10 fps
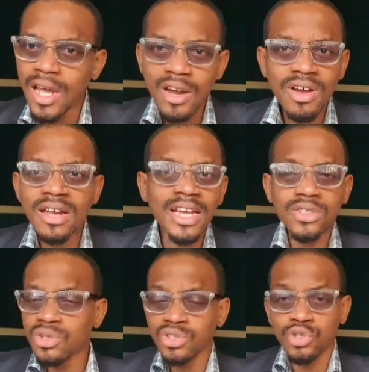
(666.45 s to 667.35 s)
rather than
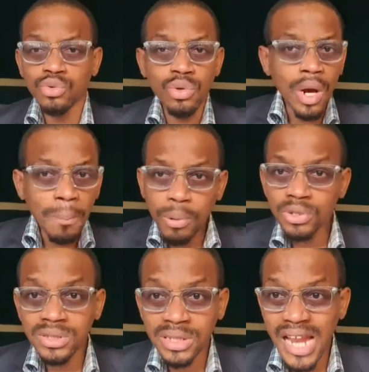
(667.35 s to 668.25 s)
just you
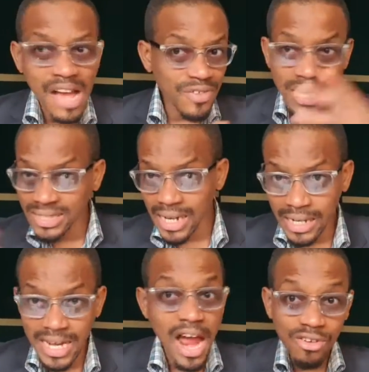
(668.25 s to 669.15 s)
posting
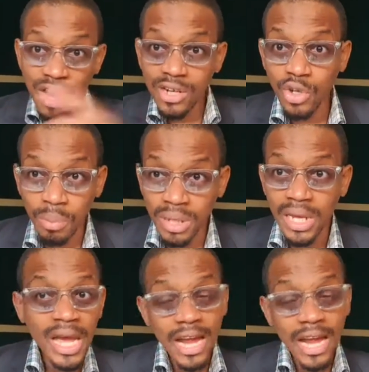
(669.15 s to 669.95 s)
haphazardly and randomly